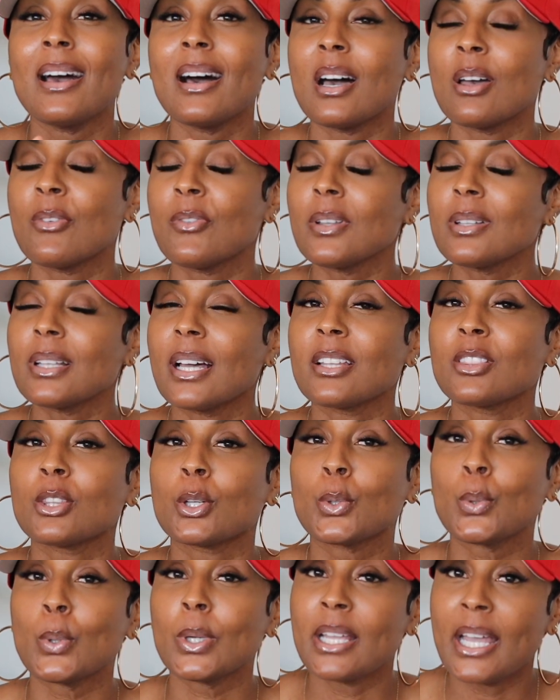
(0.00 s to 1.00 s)
I feel like the
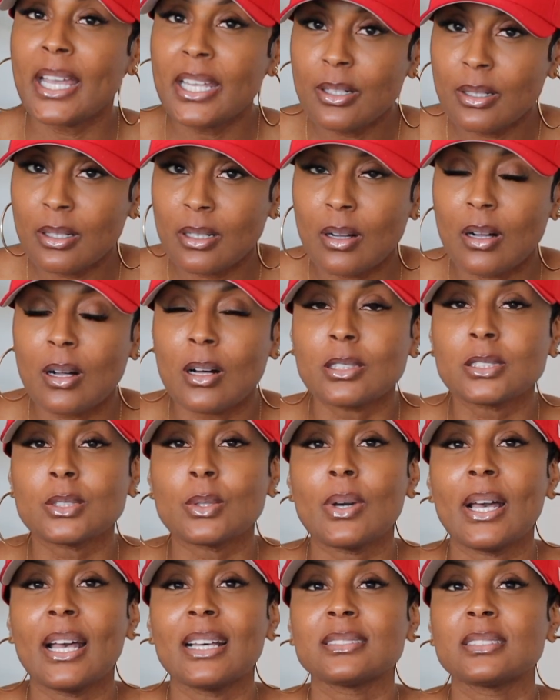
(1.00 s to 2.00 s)
creator also
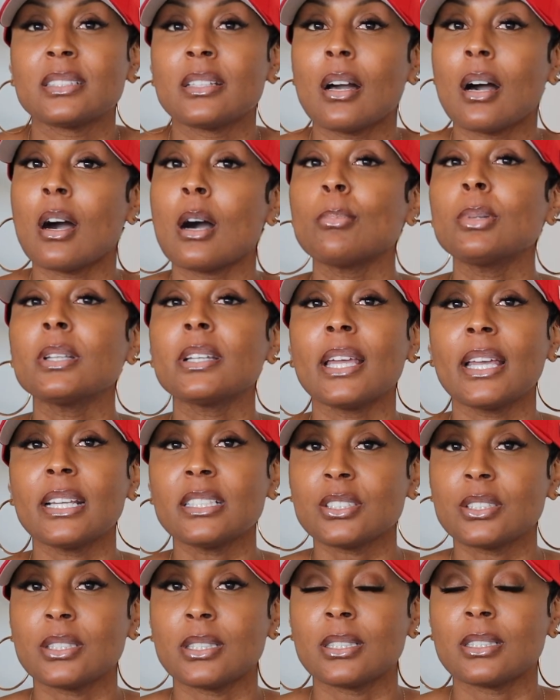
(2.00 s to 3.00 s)
has the
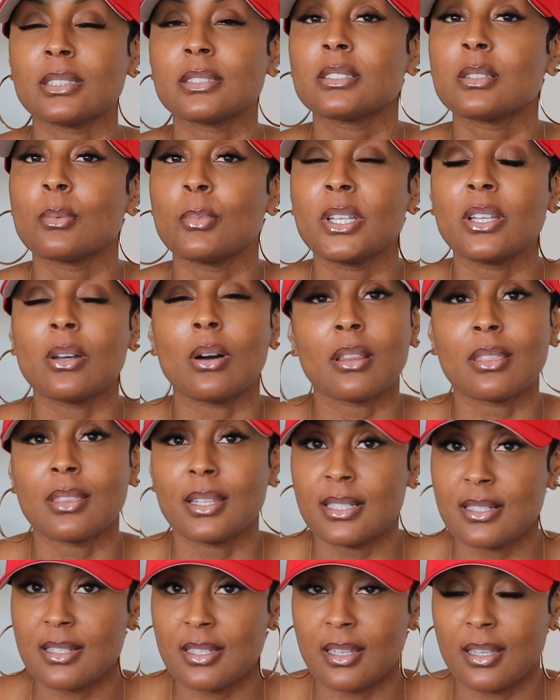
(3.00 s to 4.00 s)
obligation to be
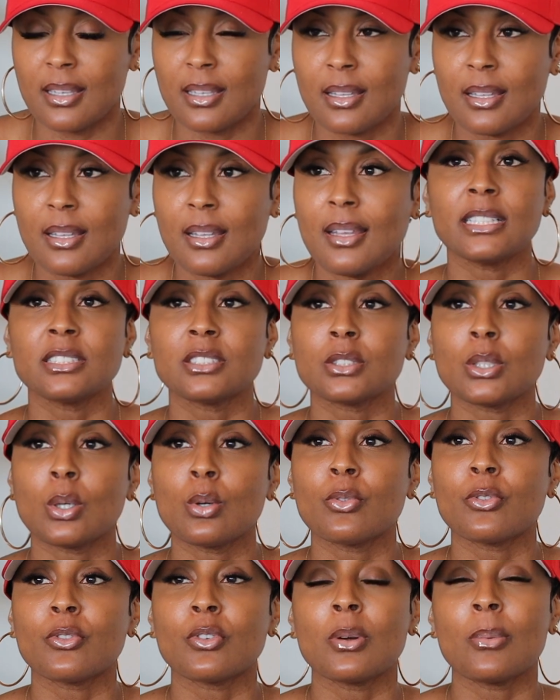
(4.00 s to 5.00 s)
authentic. And so
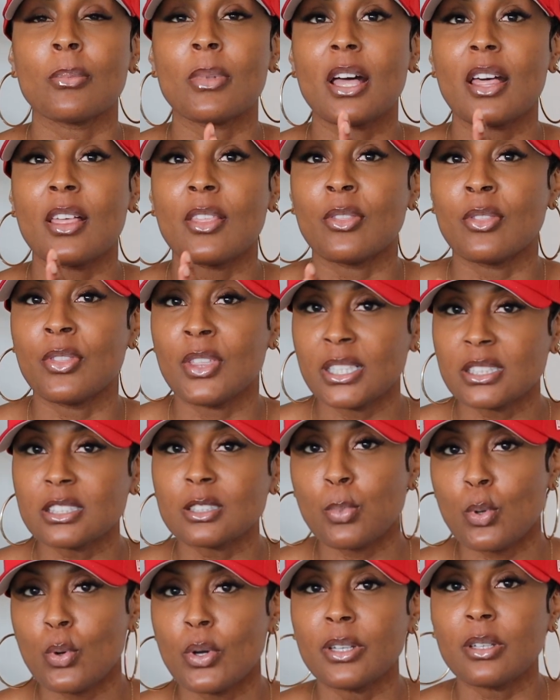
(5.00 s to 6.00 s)
from this
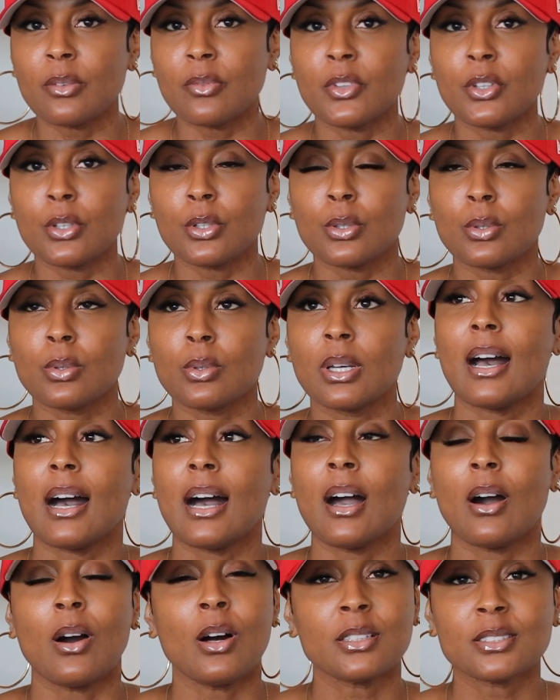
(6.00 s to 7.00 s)
point of view,
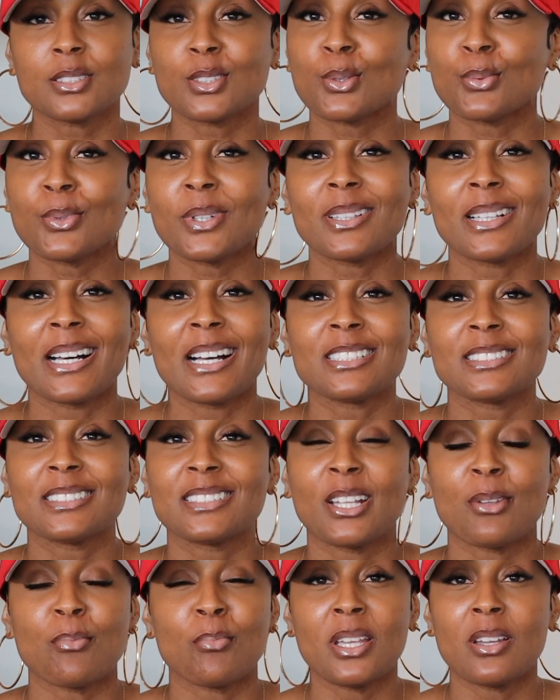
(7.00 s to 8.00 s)
I also realize
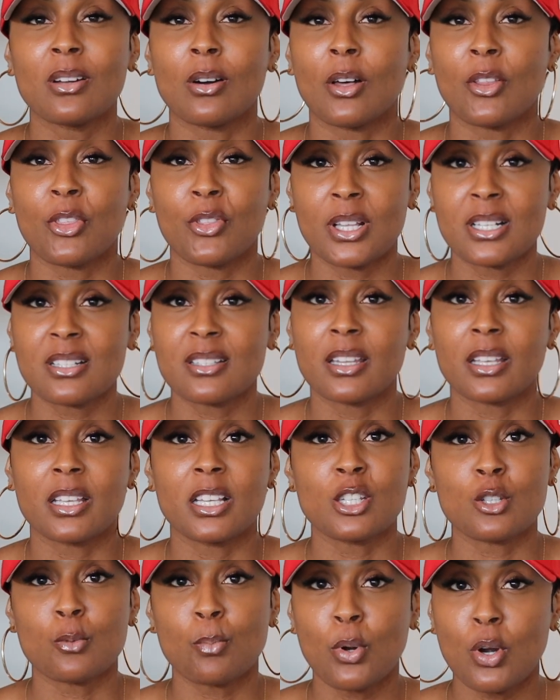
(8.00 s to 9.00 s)
that being authentic
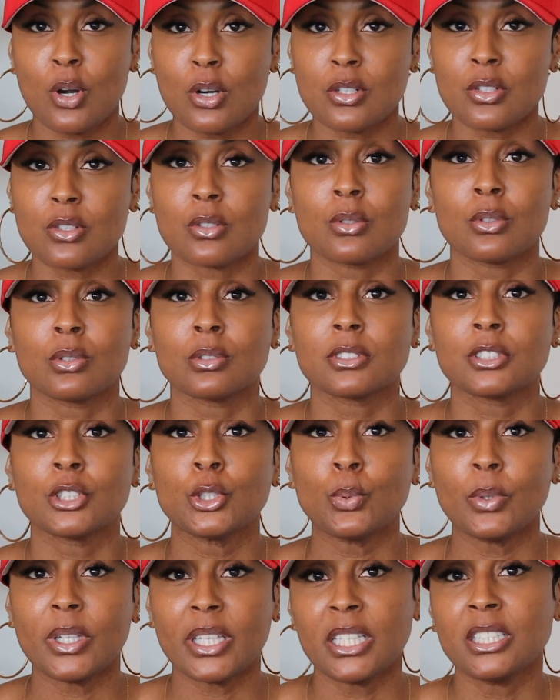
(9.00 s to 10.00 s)
is personal
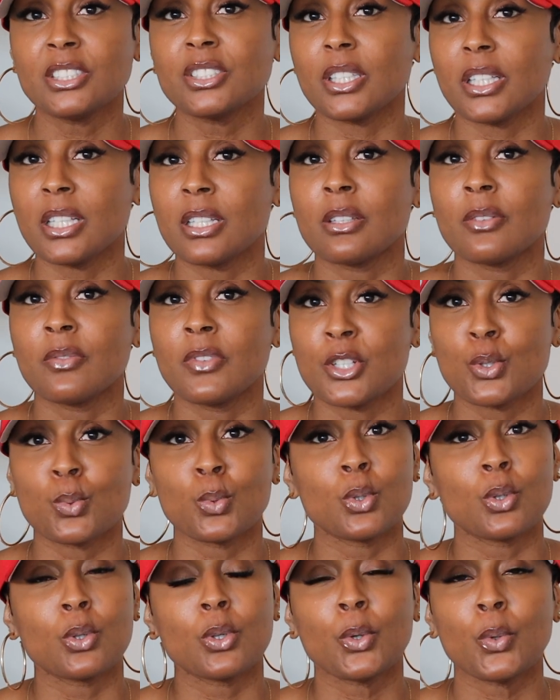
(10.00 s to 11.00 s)
to each
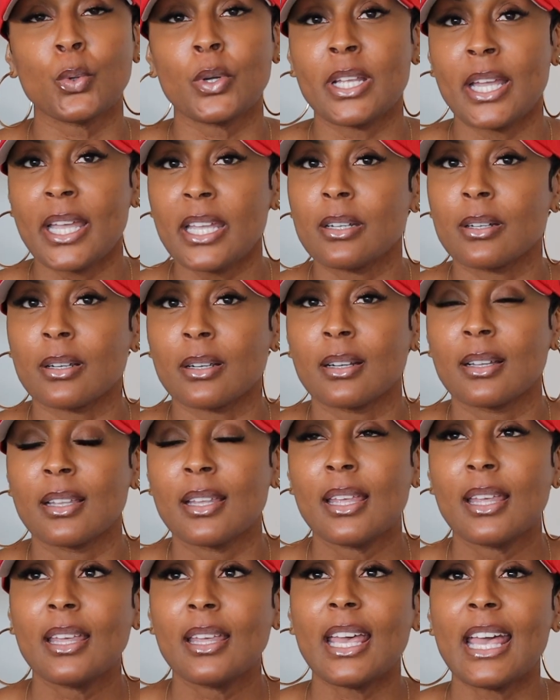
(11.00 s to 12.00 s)
individual creator.
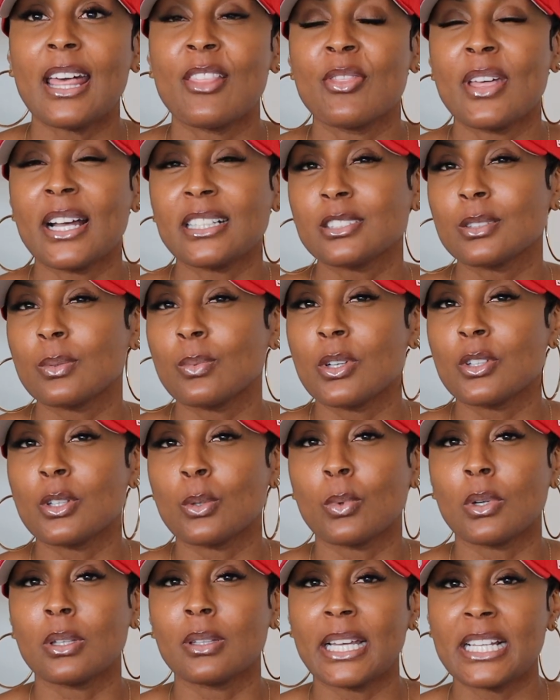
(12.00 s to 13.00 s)
And that's where the
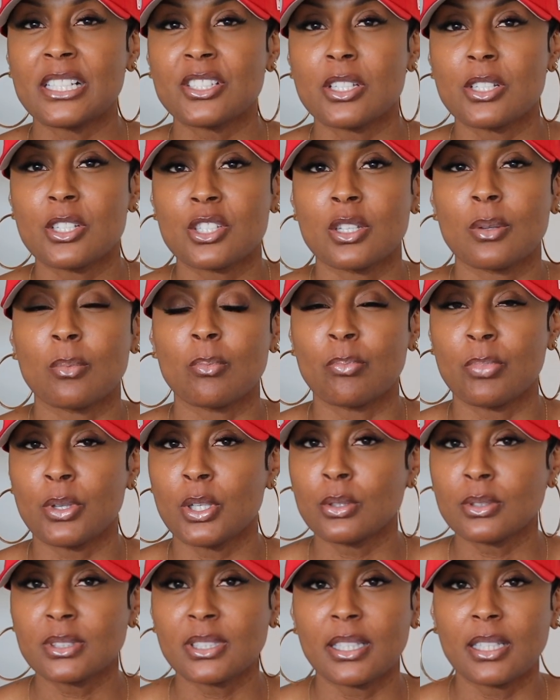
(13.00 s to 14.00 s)
relationship
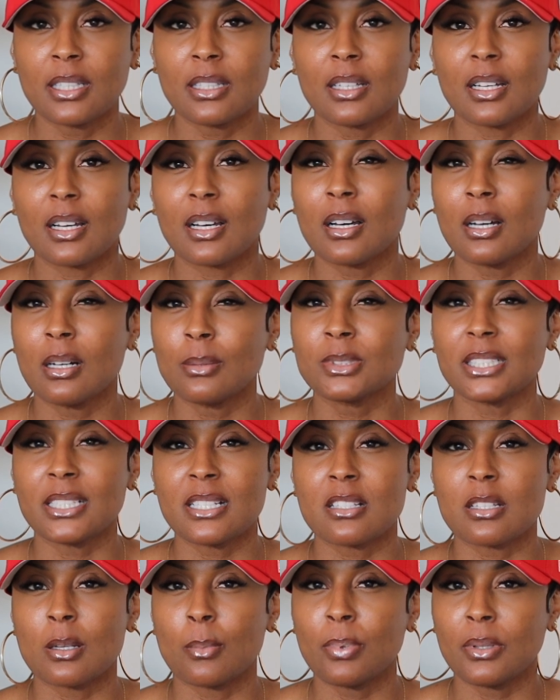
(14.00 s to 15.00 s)
building comes
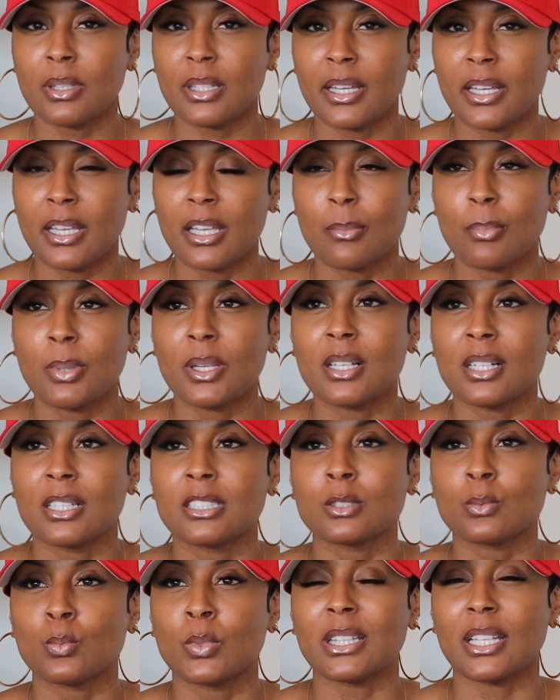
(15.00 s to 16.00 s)
into play,
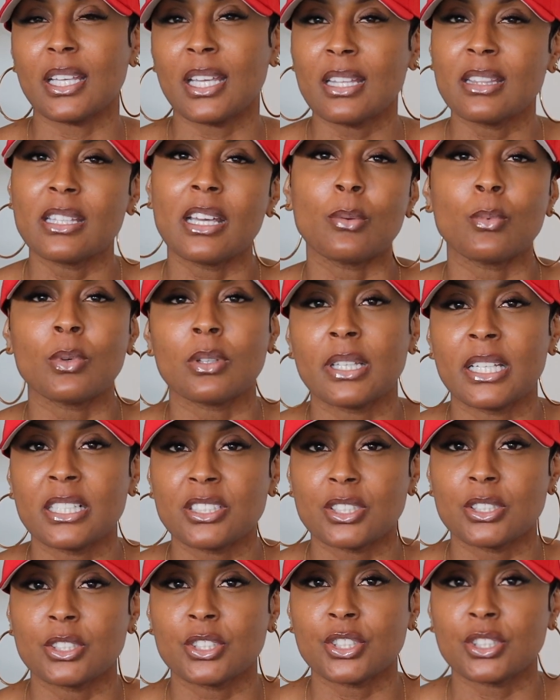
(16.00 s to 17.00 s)
because within that
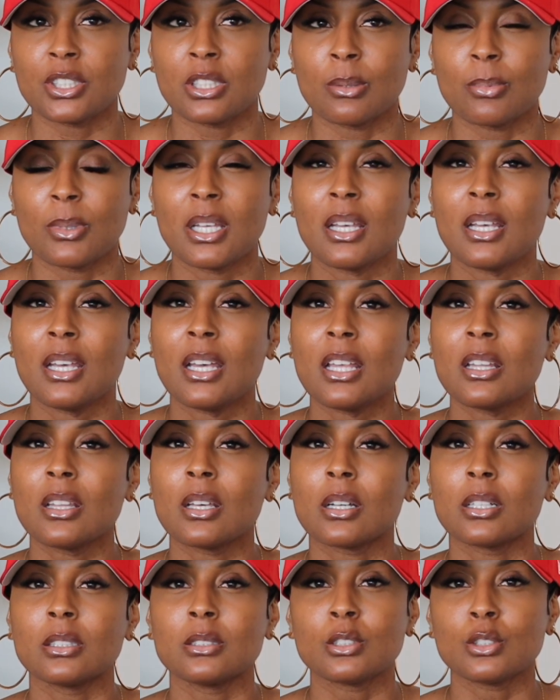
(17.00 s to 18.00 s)
relationship, the
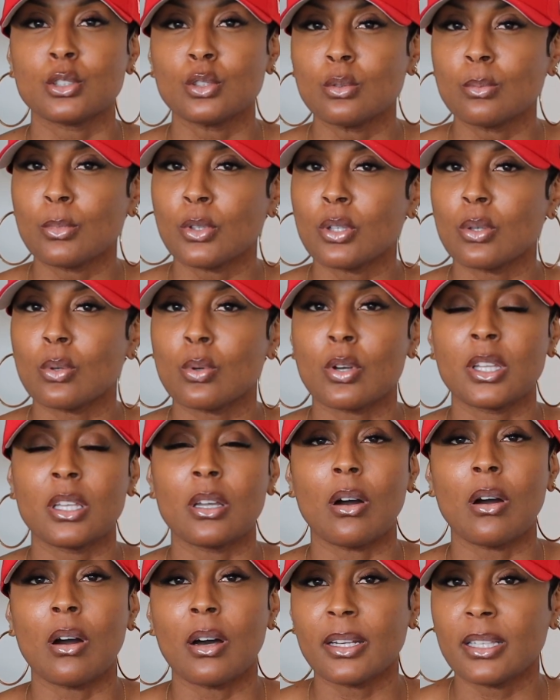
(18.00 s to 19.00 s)
consumer or
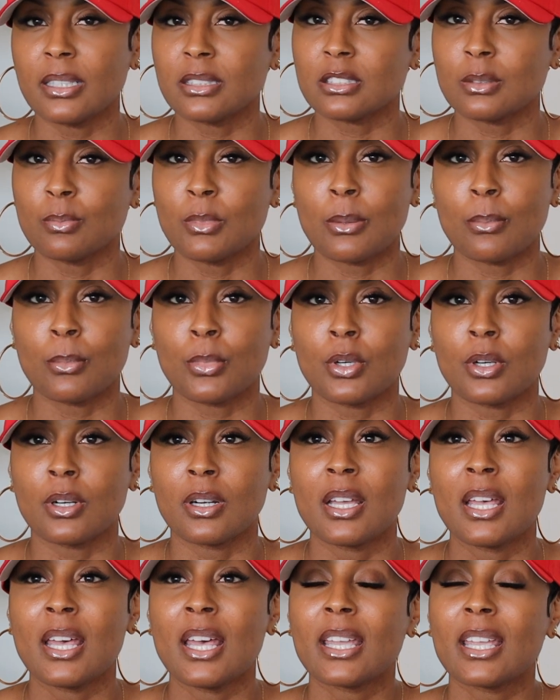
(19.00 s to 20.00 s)
the audience member
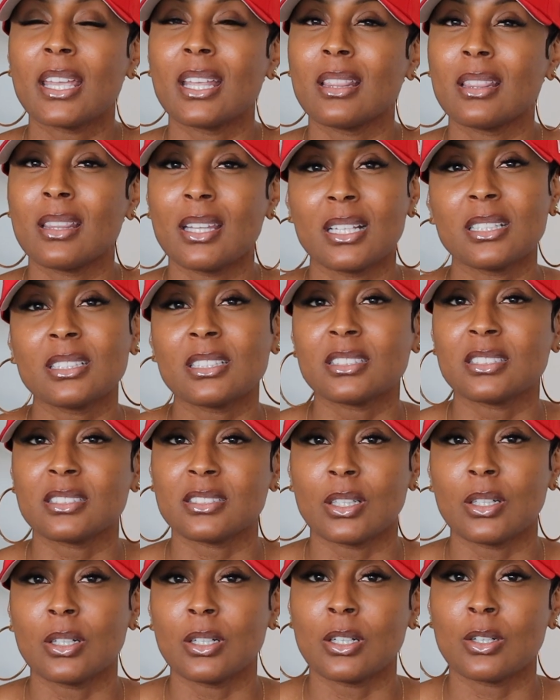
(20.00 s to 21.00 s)
can then
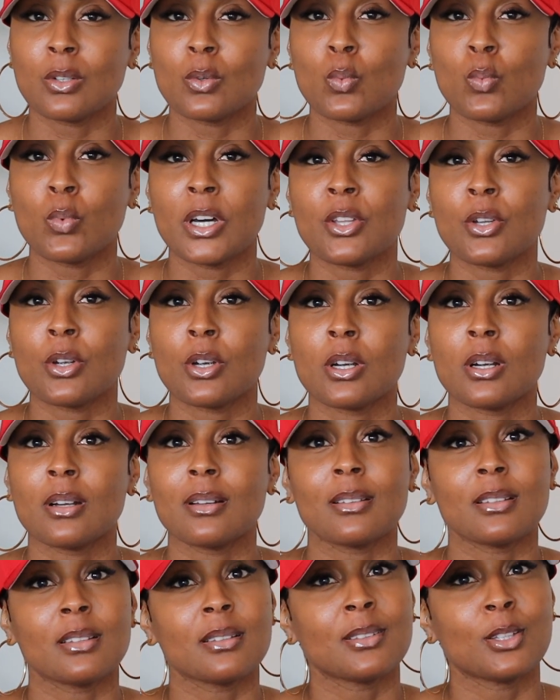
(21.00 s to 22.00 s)
discern whether
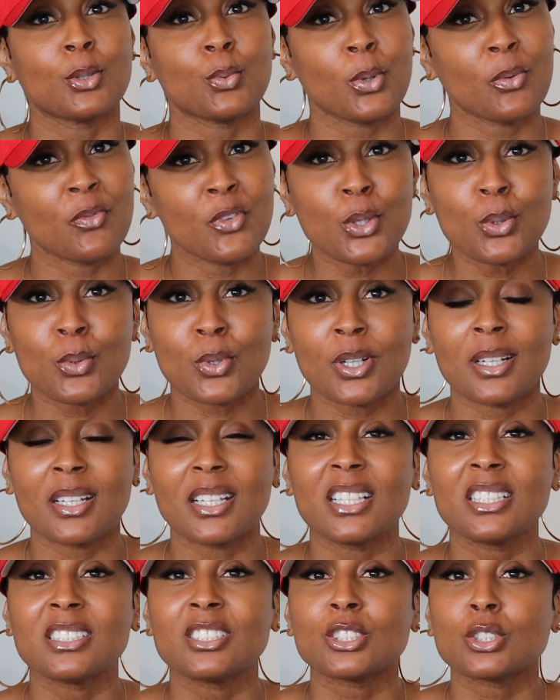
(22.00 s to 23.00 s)
the reviewer
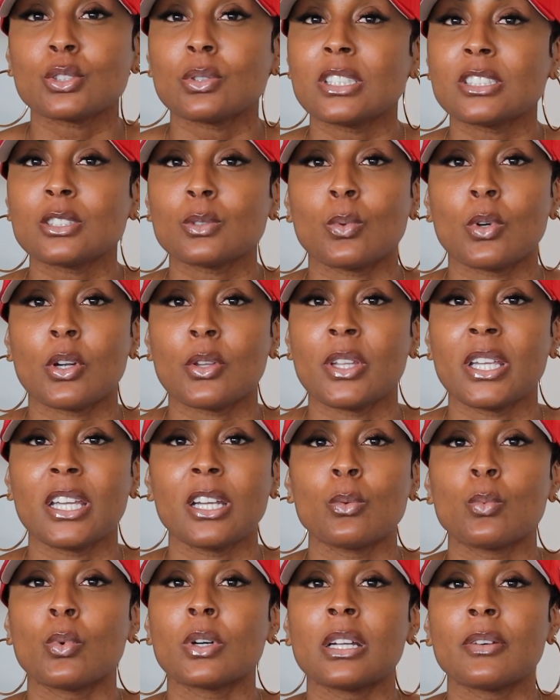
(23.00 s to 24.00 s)
is trustworthy
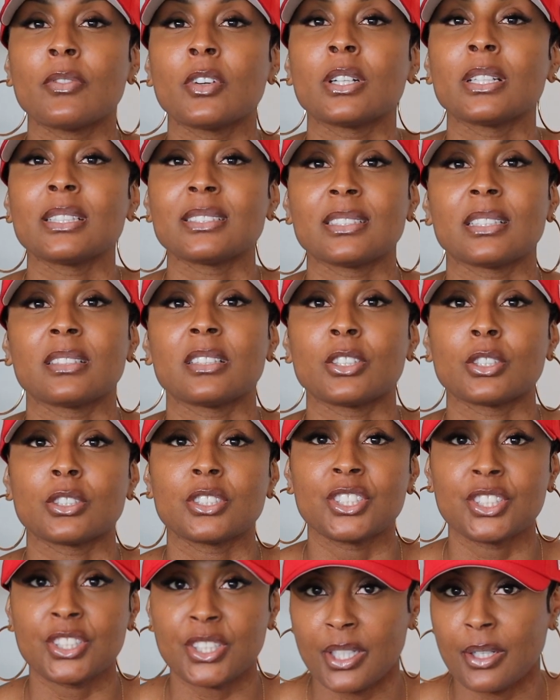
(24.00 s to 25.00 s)
in whatever it is that they're
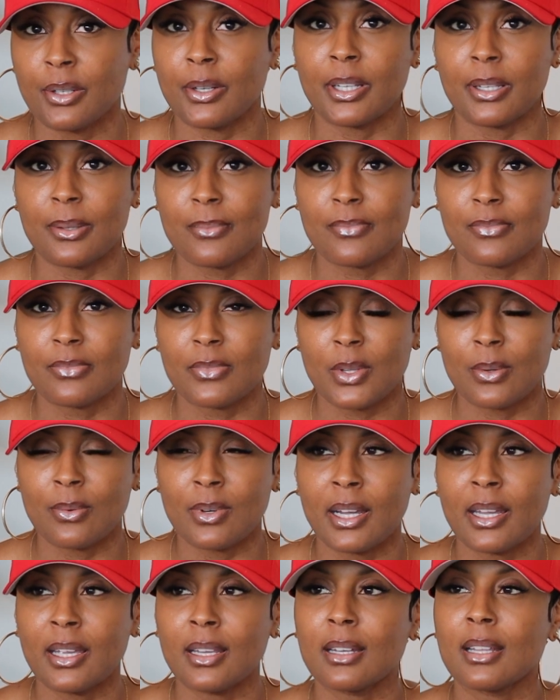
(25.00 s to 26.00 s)
sharing.
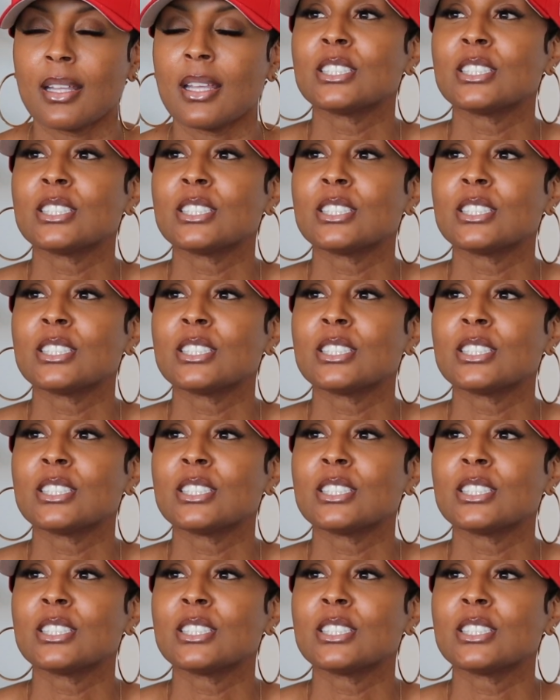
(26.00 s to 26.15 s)
Right?